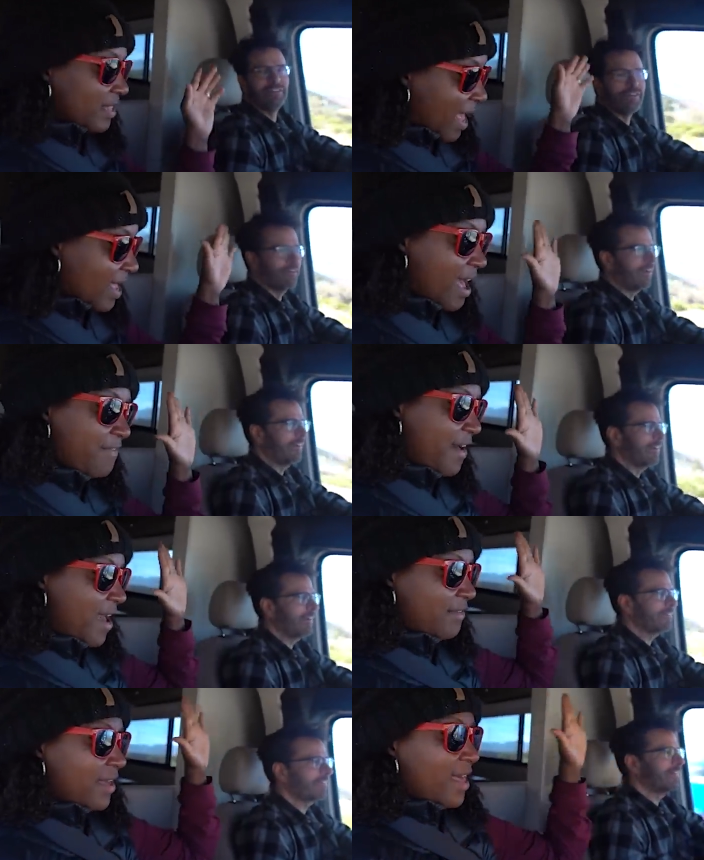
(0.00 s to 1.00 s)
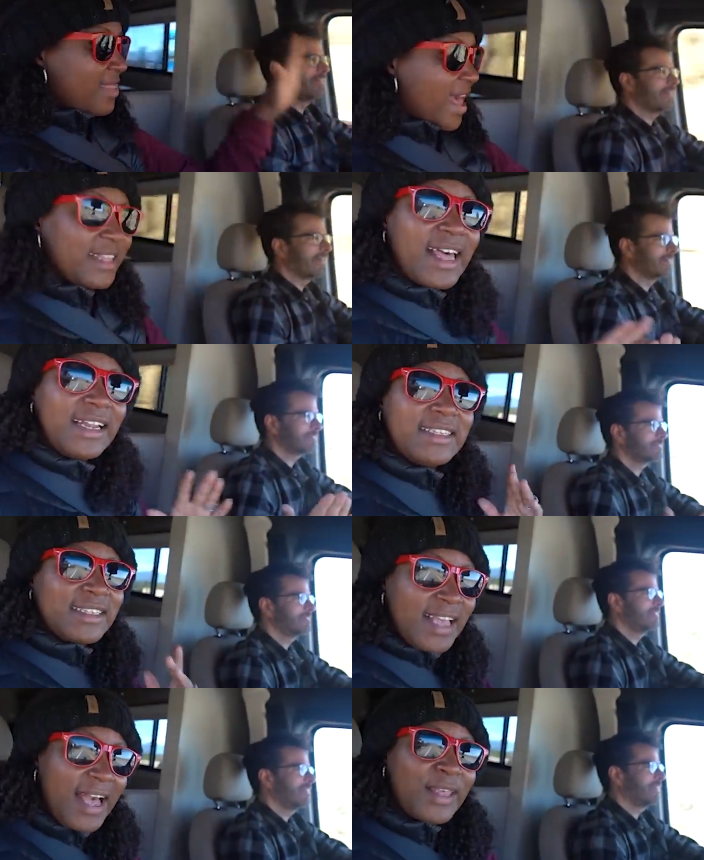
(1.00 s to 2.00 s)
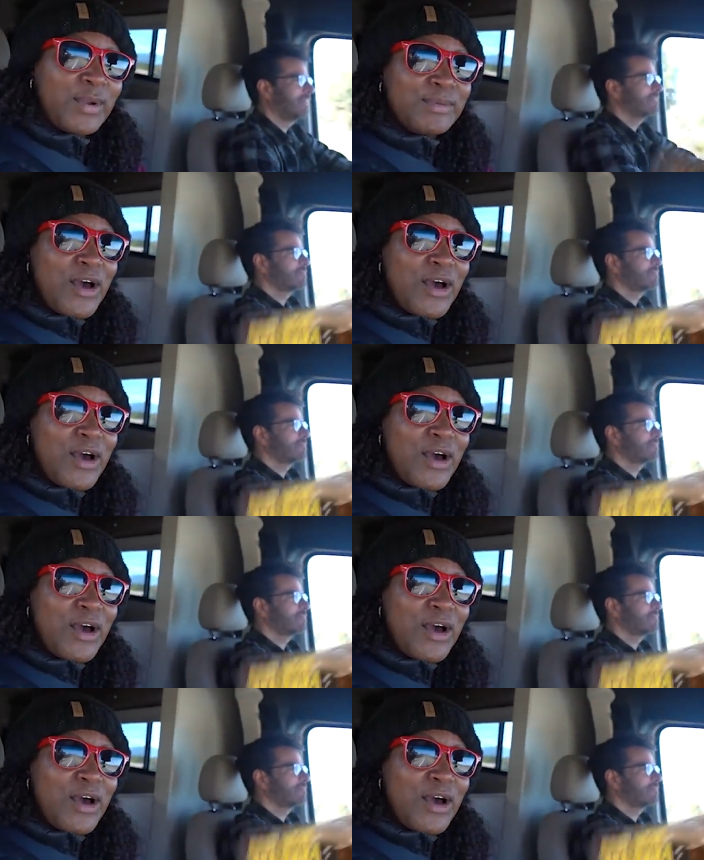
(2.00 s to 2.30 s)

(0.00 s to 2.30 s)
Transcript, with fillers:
Speaker 1: That right? high five. Yeah, that, that is exactly what I'm